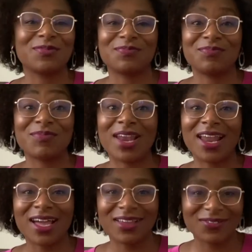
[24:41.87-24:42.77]
my life
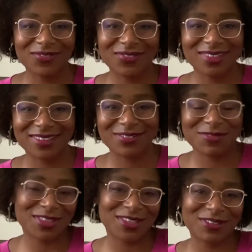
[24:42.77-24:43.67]
with
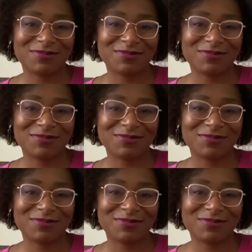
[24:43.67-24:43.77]
you